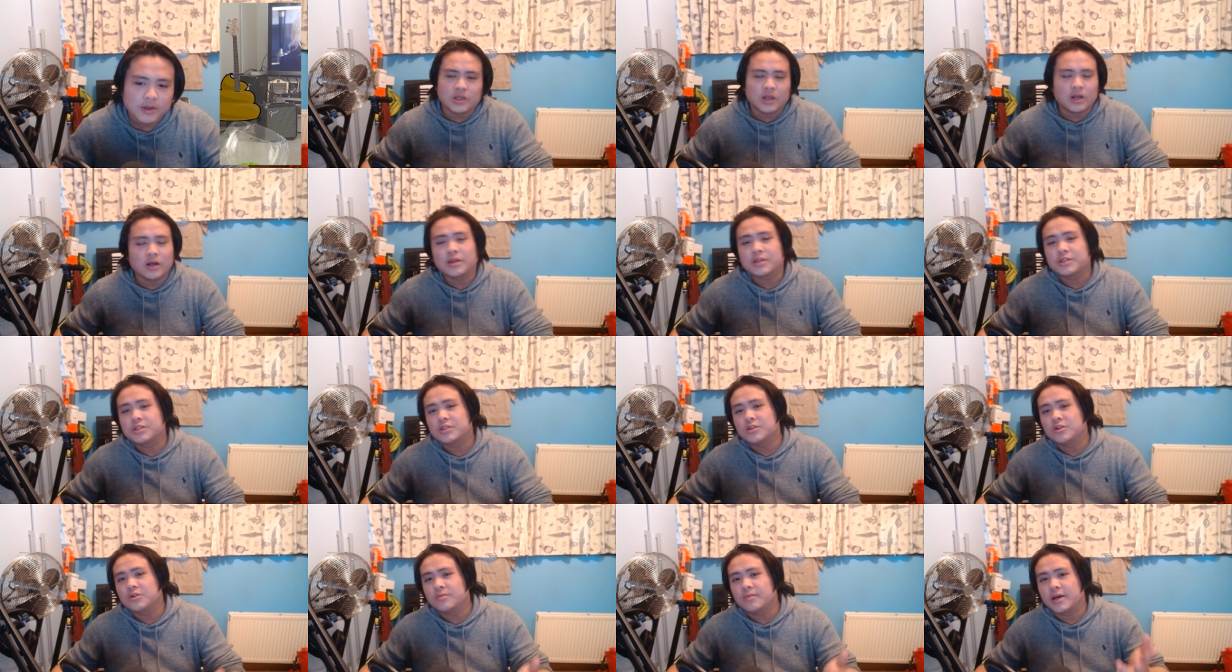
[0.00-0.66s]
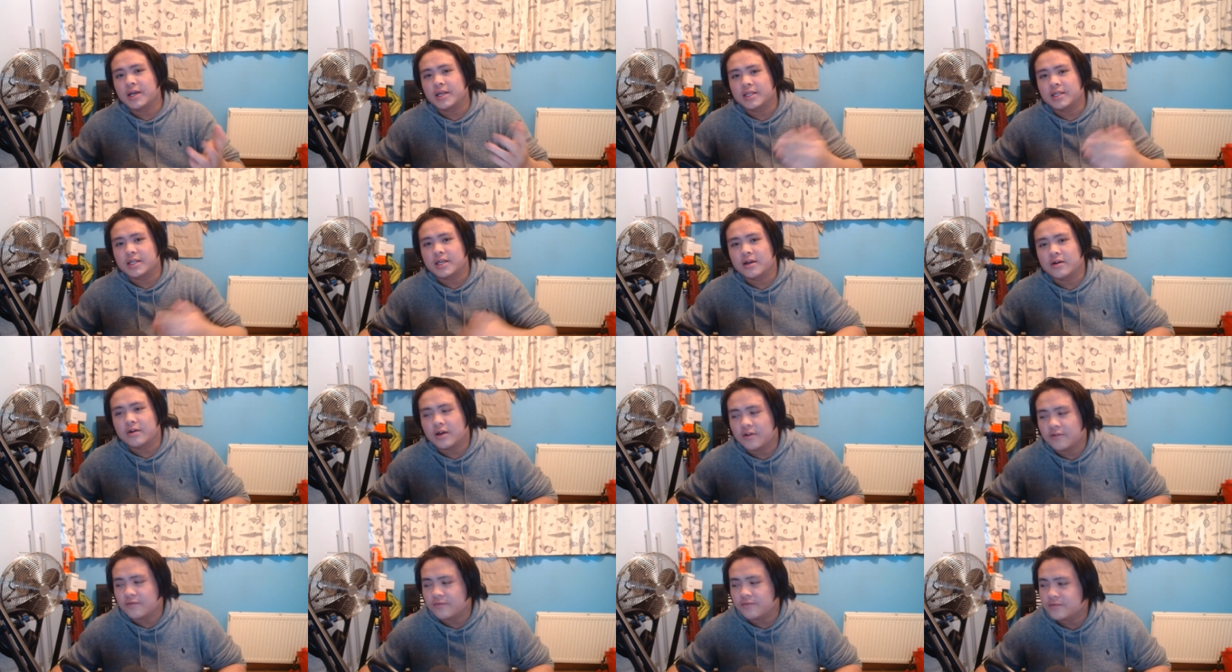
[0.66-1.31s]
Also, by now,
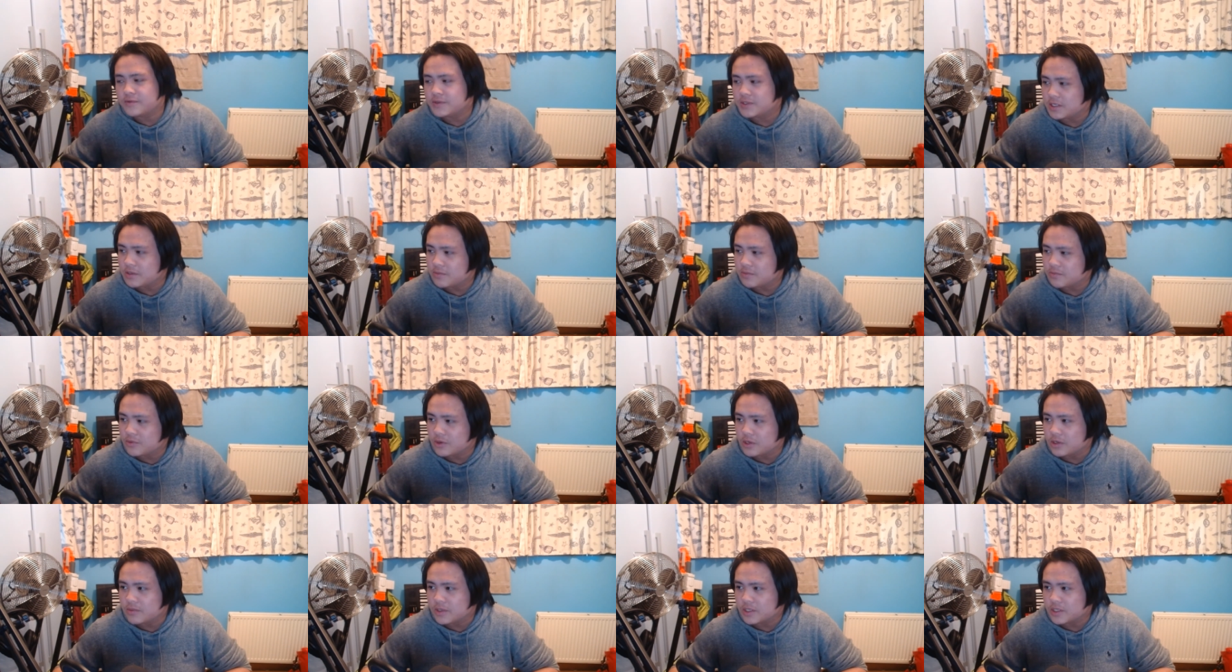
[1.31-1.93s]
I've seen pretty